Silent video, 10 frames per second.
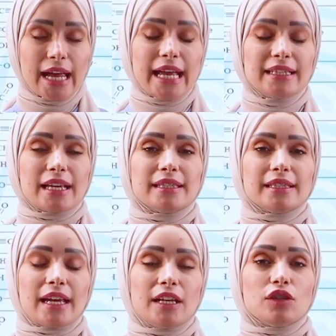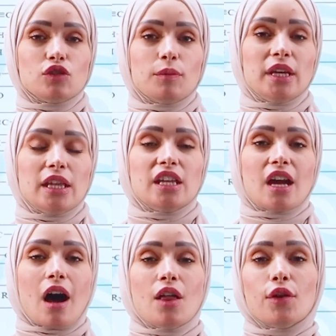it is said to be the
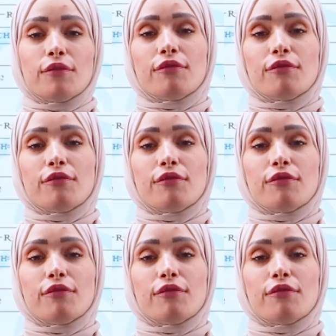other